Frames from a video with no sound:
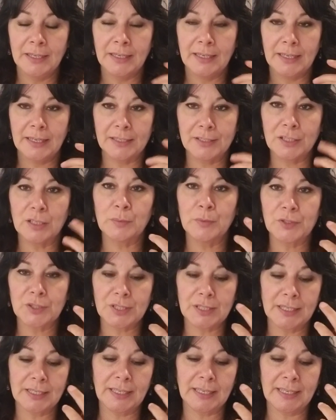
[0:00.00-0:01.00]
It's almost
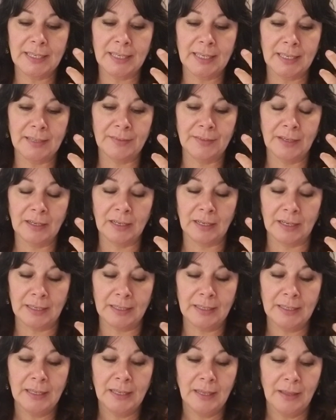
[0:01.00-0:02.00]
like a kick in the
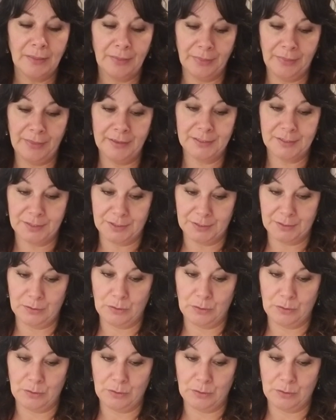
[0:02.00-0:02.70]
gut, this